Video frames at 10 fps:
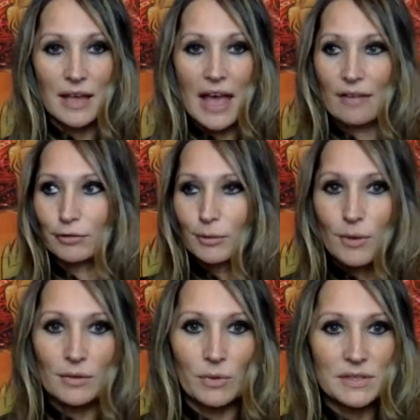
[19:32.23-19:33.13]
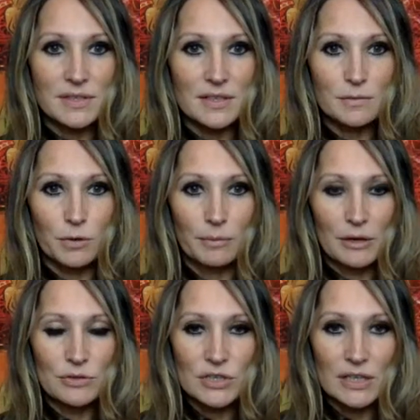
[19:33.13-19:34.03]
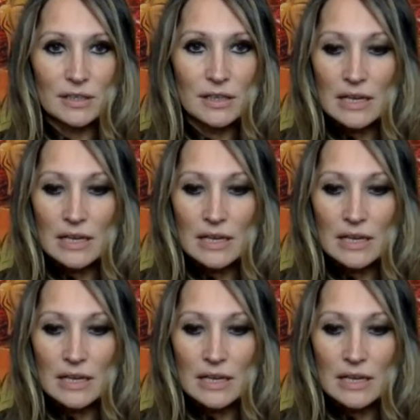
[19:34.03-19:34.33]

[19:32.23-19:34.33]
everyone wants this promotion.